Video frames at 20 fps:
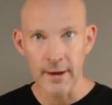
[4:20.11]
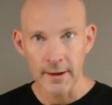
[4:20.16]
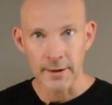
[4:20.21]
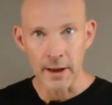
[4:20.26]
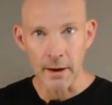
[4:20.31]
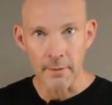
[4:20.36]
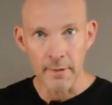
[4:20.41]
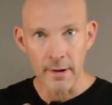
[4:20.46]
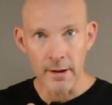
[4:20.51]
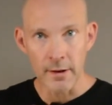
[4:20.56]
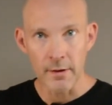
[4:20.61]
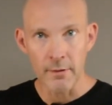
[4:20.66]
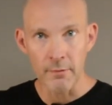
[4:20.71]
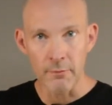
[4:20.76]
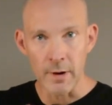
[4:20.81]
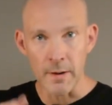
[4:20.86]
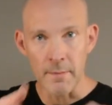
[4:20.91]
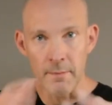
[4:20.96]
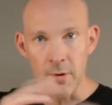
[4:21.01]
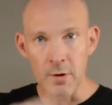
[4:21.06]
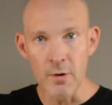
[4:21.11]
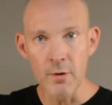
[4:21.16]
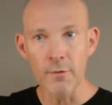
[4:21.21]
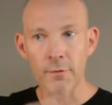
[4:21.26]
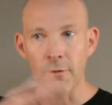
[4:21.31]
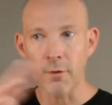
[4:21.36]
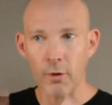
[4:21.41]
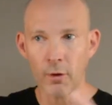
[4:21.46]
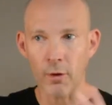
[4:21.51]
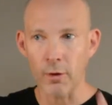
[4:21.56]
They will
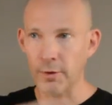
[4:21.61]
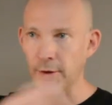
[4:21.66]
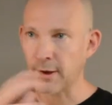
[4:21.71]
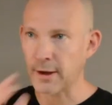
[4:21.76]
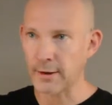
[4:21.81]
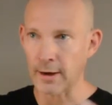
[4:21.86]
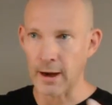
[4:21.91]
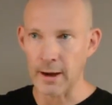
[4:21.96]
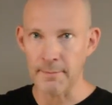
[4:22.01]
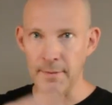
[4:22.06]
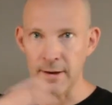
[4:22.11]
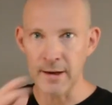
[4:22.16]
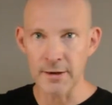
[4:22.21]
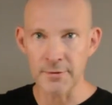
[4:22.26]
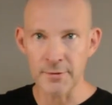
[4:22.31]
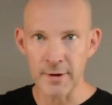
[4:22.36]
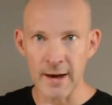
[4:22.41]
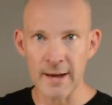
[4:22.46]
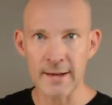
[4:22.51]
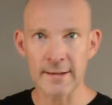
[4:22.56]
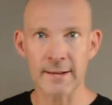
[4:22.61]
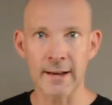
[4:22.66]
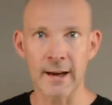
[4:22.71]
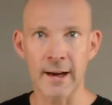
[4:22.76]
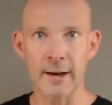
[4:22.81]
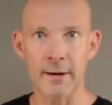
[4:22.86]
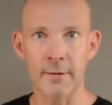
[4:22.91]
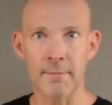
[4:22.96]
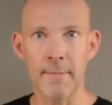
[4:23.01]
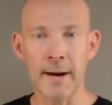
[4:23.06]
remove all that I P address
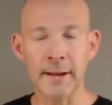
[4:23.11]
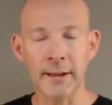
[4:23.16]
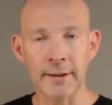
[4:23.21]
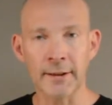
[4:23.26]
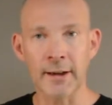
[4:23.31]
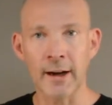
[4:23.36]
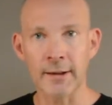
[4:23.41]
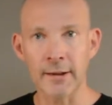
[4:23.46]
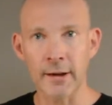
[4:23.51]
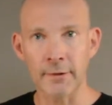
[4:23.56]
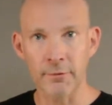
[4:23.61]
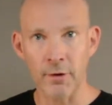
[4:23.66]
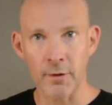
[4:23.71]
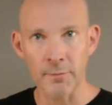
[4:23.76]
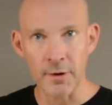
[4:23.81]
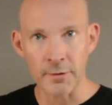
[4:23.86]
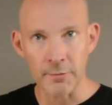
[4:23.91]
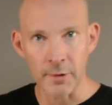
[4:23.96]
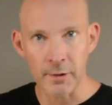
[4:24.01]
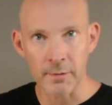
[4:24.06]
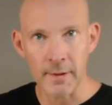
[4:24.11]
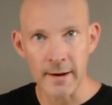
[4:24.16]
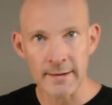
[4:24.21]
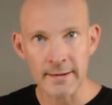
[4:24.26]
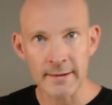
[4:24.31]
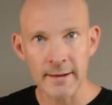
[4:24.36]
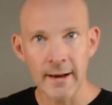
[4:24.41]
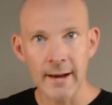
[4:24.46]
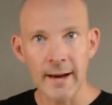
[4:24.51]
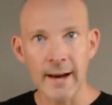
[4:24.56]
and metadata from the request